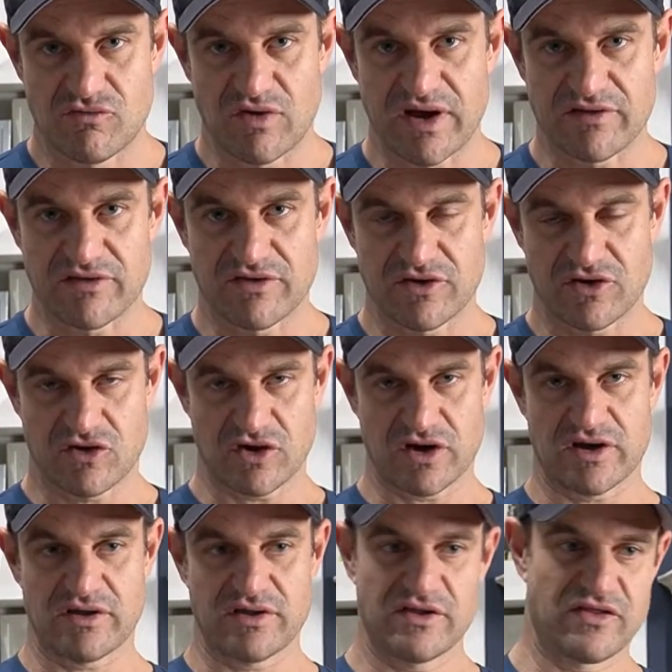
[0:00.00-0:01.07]
rather than
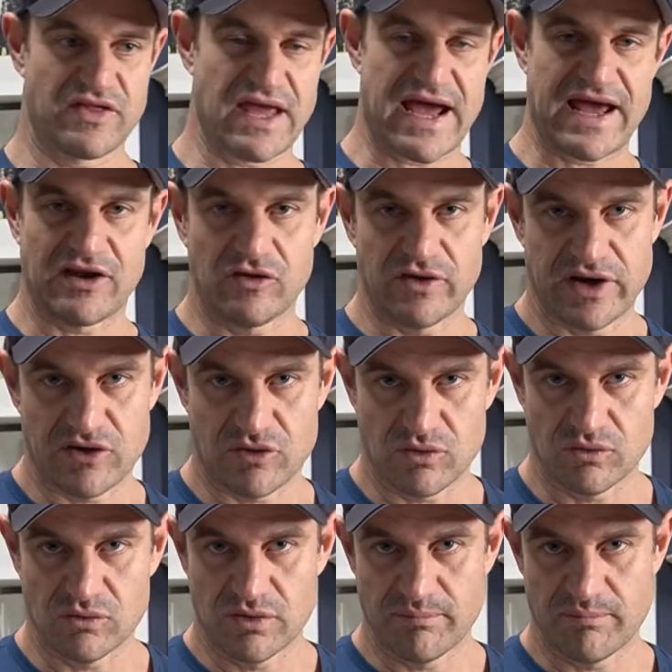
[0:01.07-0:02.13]
kind of the
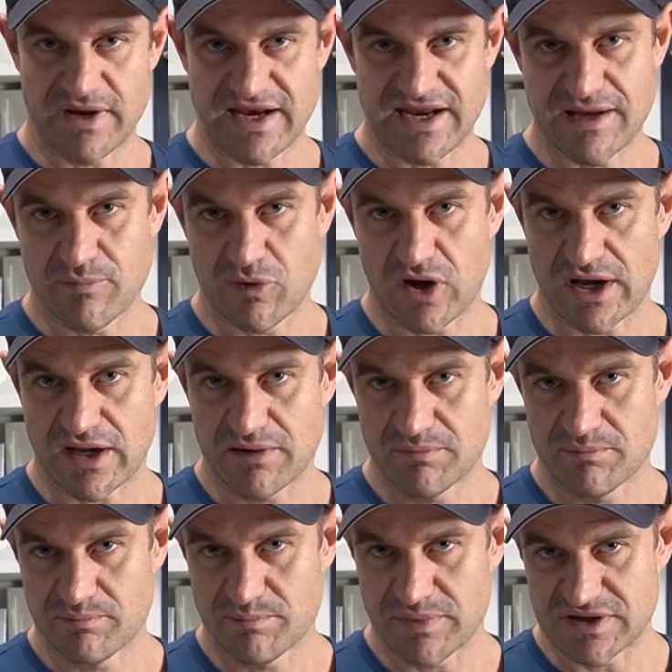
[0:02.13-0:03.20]
analytical media
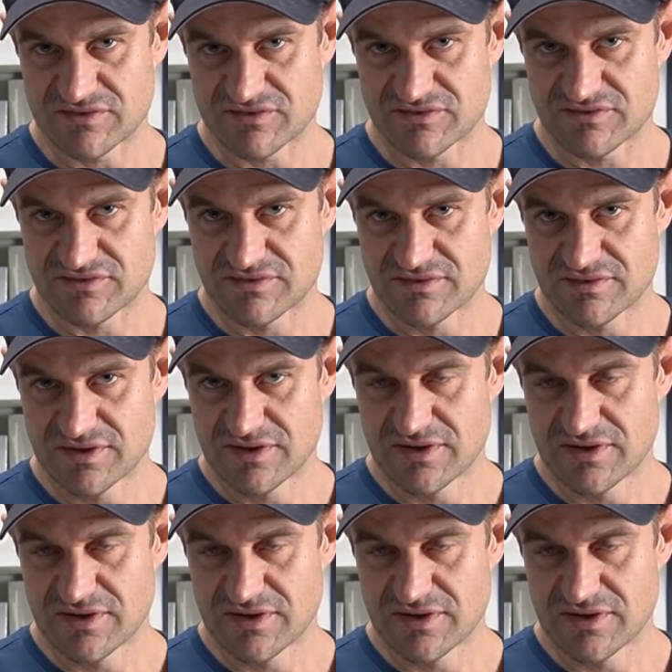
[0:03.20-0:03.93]
buying bits.